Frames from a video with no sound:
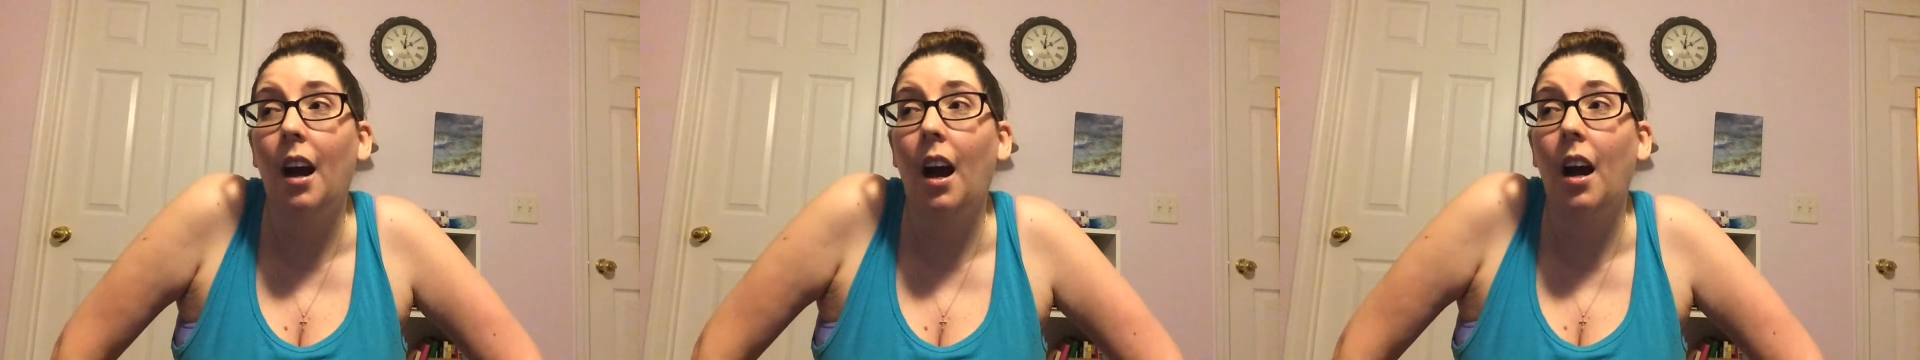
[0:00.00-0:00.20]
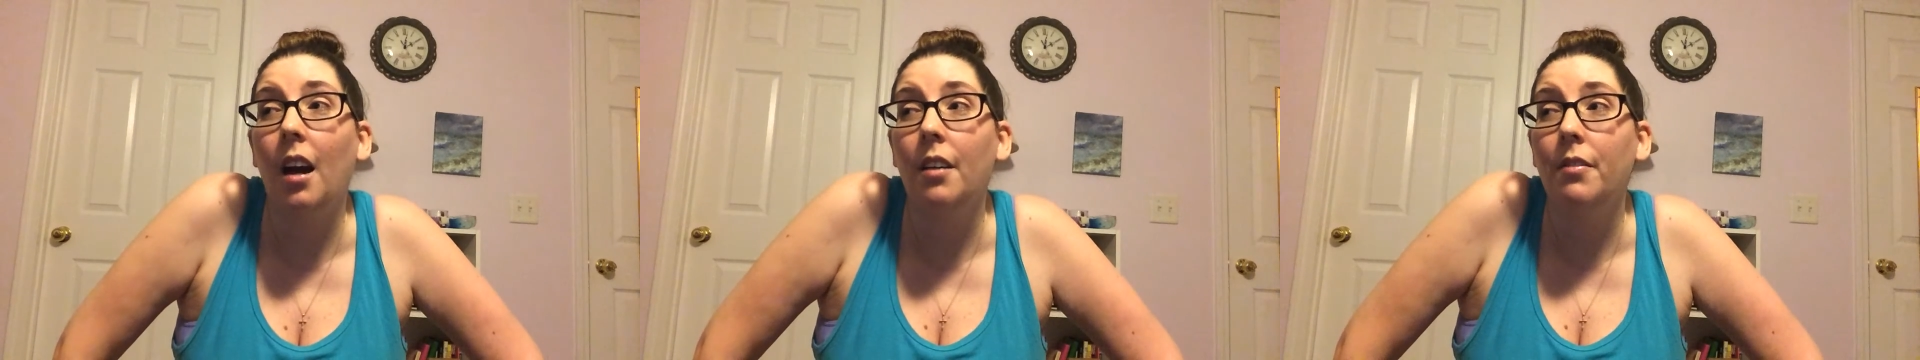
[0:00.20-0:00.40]

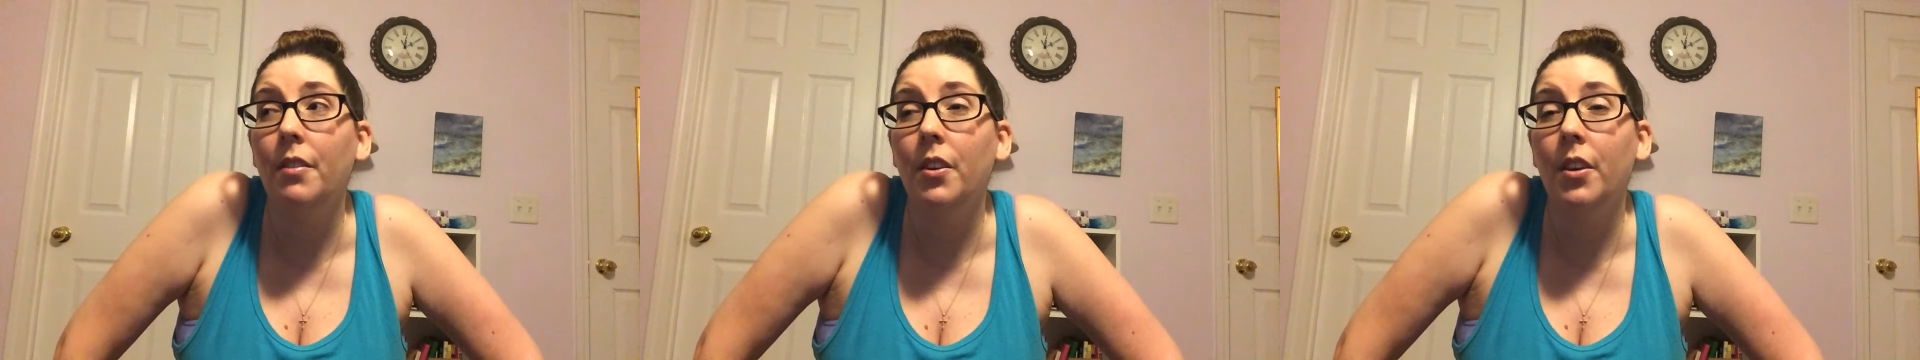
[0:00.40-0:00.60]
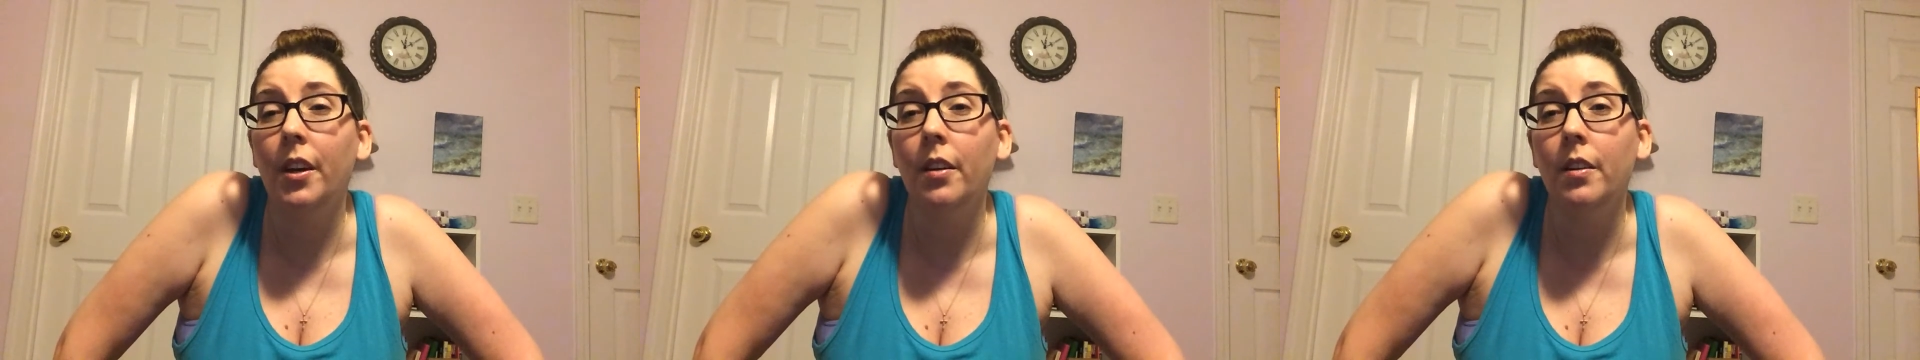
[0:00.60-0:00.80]
I
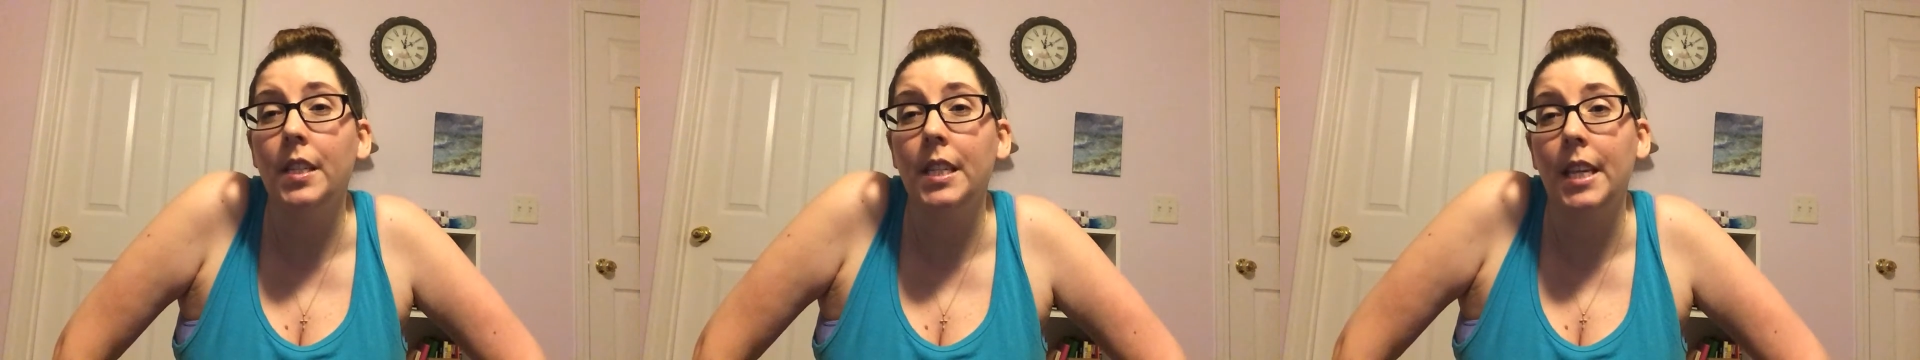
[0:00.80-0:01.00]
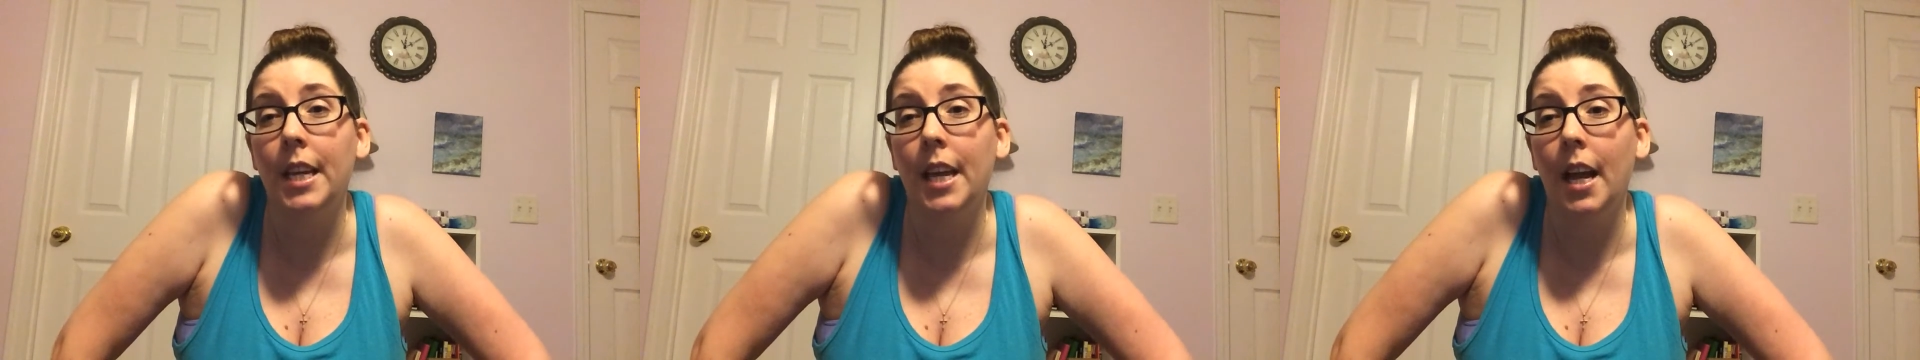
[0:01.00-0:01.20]
feel
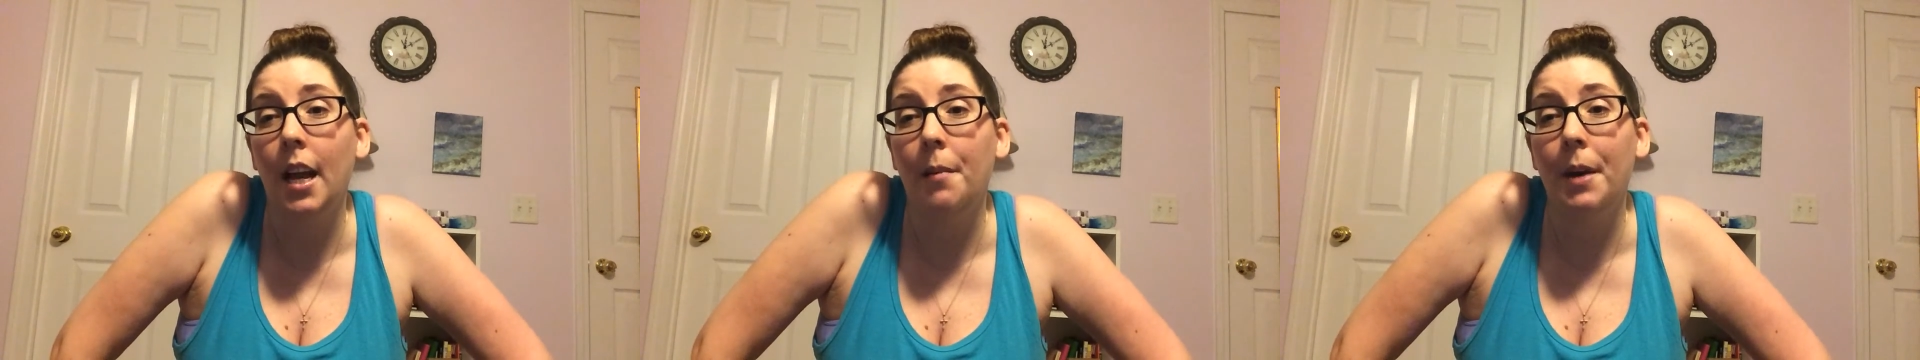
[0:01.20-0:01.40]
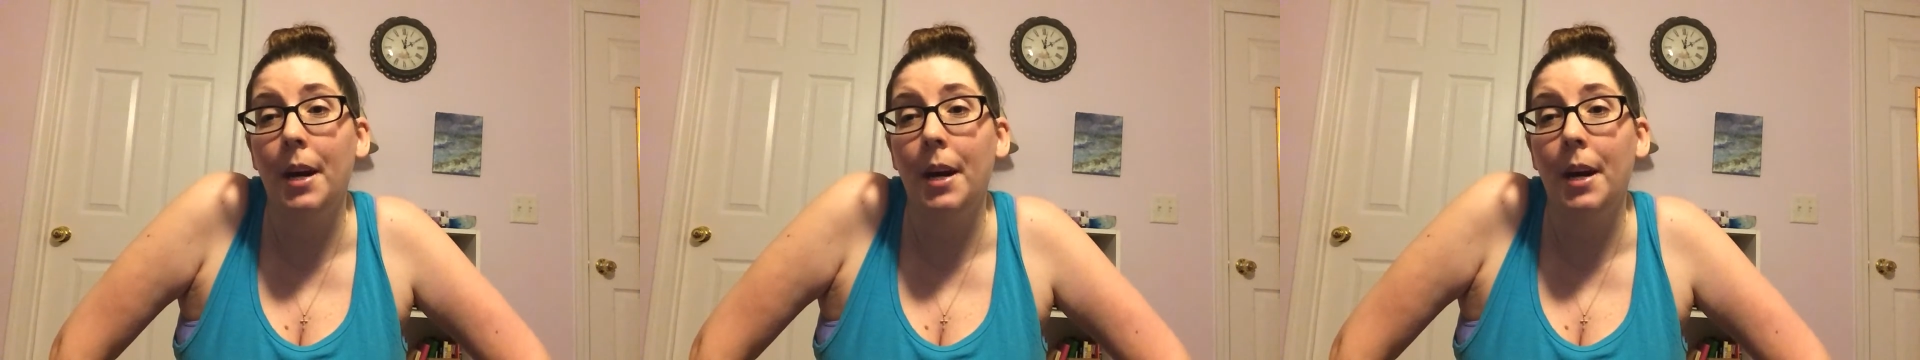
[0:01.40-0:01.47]
guilty, and I'm